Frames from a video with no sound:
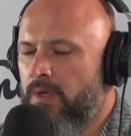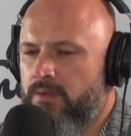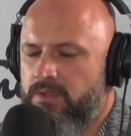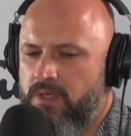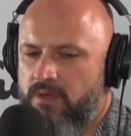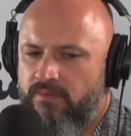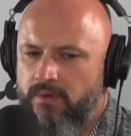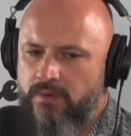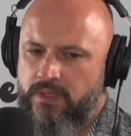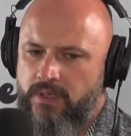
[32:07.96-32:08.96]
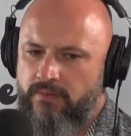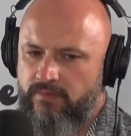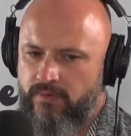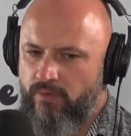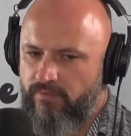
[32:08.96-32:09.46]
you ever is, have you ever
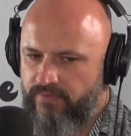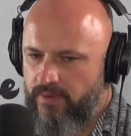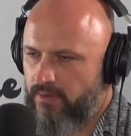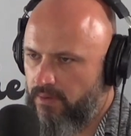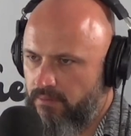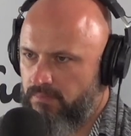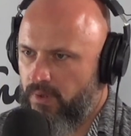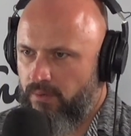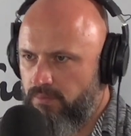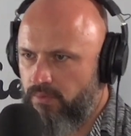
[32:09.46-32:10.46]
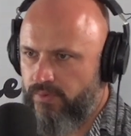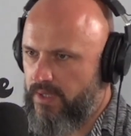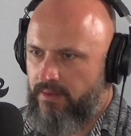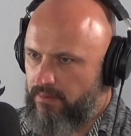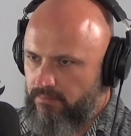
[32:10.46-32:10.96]
not found a hole, or is that
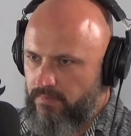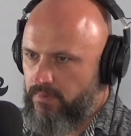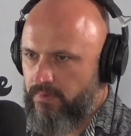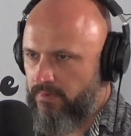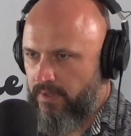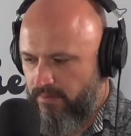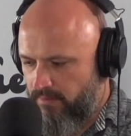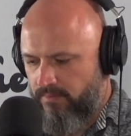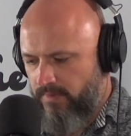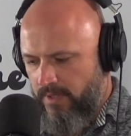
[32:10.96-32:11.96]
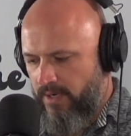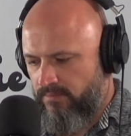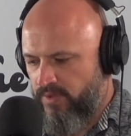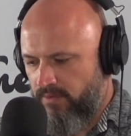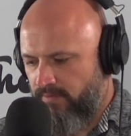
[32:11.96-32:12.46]
that, that um,
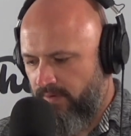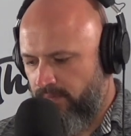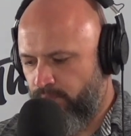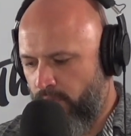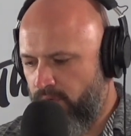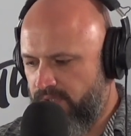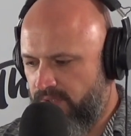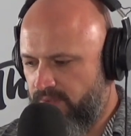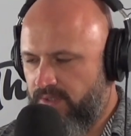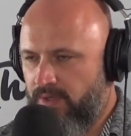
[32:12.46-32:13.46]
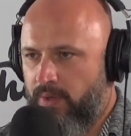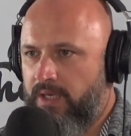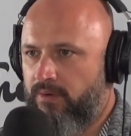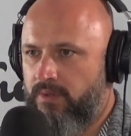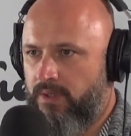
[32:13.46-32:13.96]
sort of process is so
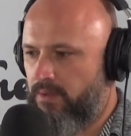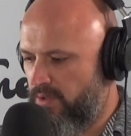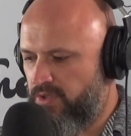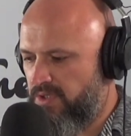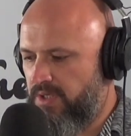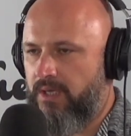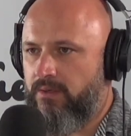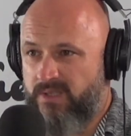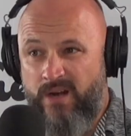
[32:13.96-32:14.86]
accurate that you just get is it hundred uh,